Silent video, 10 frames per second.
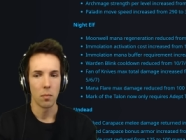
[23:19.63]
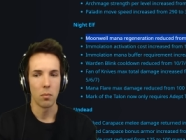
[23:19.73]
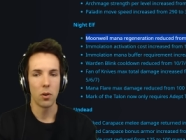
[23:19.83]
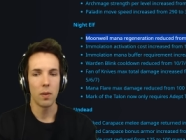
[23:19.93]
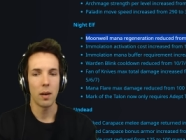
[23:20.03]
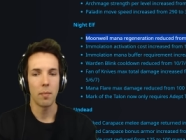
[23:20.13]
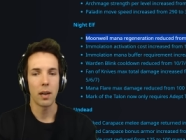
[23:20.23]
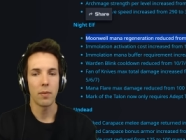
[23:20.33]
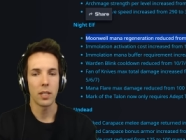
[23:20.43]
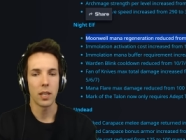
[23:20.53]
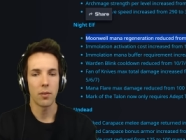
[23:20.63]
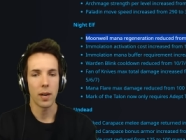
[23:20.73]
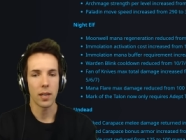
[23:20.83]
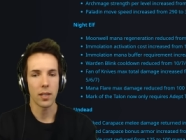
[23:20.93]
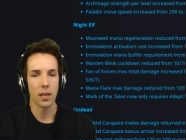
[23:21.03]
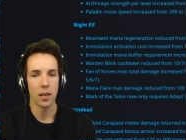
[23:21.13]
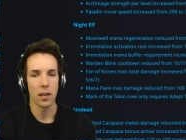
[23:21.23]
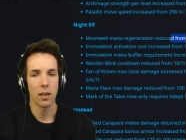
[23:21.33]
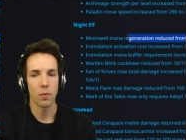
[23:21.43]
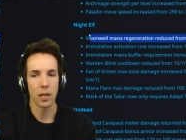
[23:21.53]
Moonwell mana regeneration
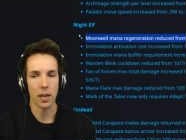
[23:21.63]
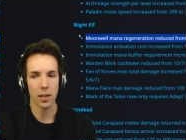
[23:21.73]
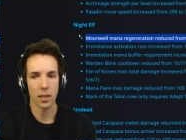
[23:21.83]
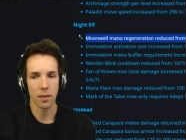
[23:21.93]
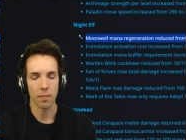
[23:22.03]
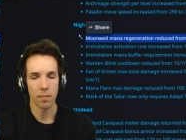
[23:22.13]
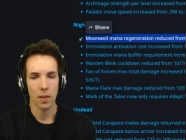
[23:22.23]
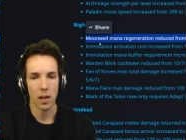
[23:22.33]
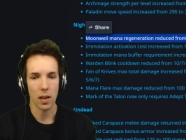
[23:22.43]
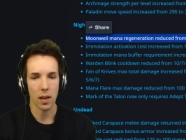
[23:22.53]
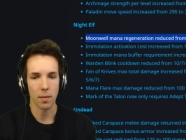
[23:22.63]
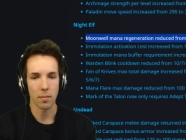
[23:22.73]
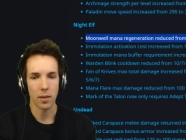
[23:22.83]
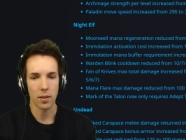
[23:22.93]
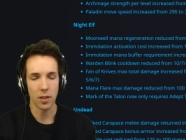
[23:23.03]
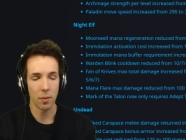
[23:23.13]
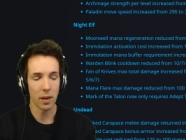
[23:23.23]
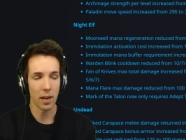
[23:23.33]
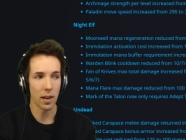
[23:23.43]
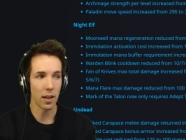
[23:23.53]
reduction. Um, still
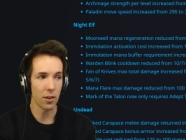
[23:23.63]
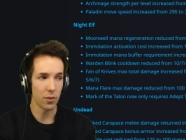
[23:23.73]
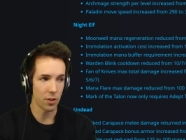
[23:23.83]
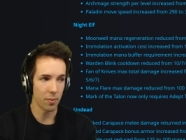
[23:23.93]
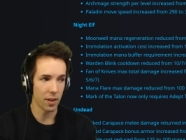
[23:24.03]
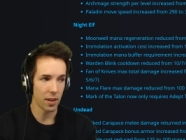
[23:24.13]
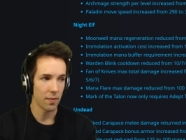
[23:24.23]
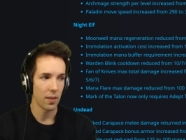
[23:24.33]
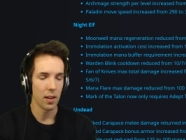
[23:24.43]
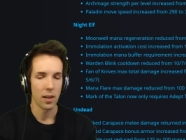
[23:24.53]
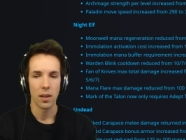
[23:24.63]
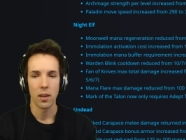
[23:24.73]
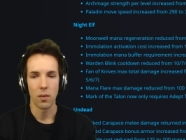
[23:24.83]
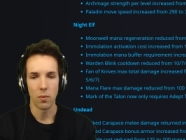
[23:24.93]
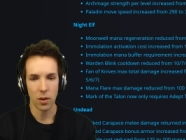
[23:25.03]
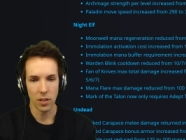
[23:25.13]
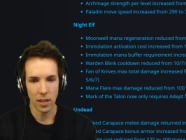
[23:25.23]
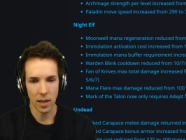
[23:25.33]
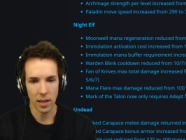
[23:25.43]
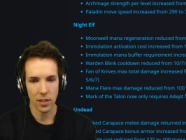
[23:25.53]
better than it used to be, worse
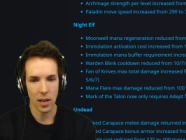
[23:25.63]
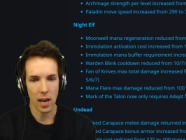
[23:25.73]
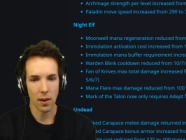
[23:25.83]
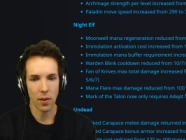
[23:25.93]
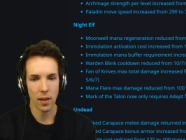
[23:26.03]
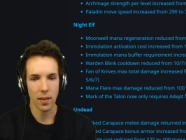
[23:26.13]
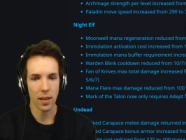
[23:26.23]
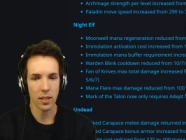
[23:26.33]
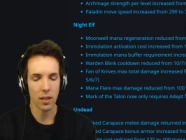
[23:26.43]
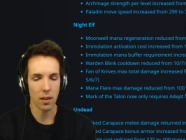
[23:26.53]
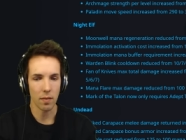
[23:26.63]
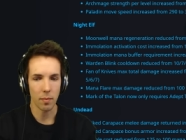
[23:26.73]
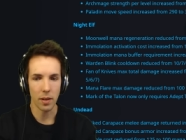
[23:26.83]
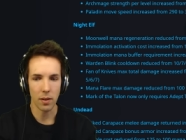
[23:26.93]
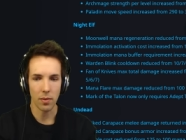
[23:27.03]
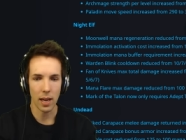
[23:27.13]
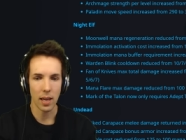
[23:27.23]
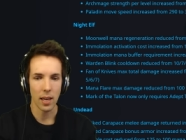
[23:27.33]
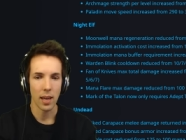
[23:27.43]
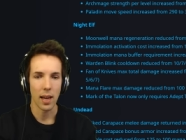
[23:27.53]
than it is now. I think it's a lovely middle
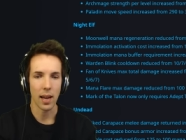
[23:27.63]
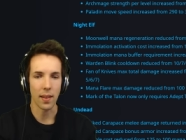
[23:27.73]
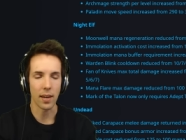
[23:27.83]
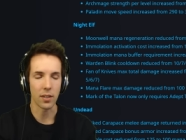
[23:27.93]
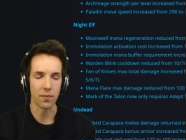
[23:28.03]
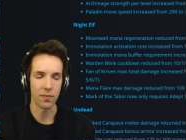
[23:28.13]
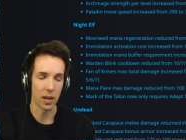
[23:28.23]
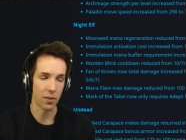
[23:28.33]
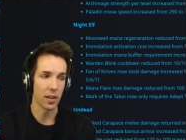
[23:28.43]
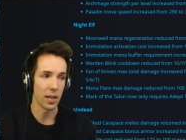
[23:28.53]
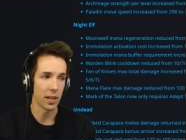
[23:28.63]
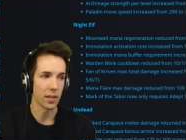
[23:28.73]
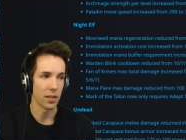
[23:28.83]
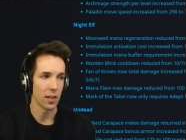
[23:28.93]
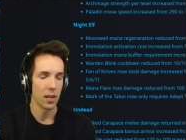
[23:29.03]
way, and I think it's very needed.